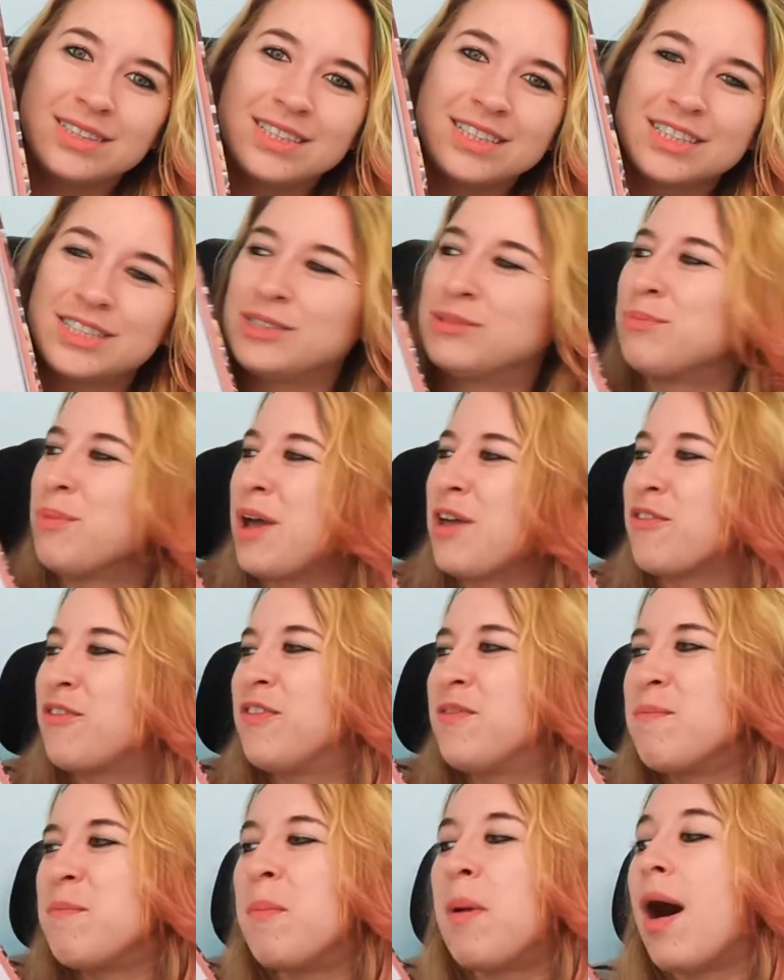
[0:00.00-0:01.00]
This is my
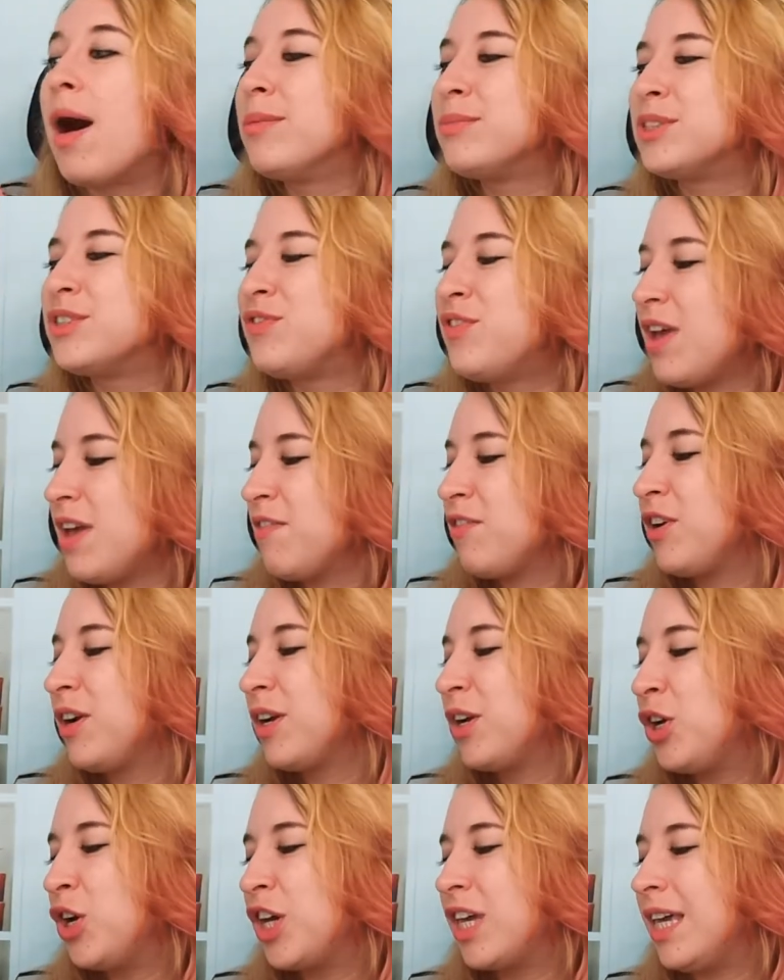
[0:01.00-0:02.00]
mom's
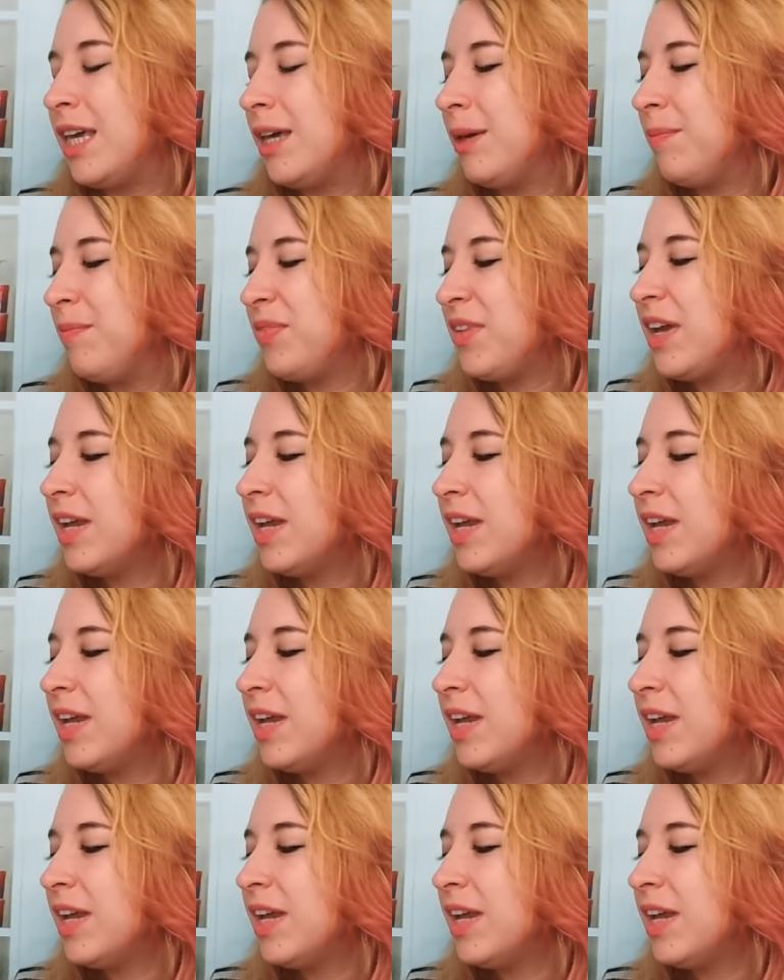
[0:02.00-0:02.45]
favorite cookie.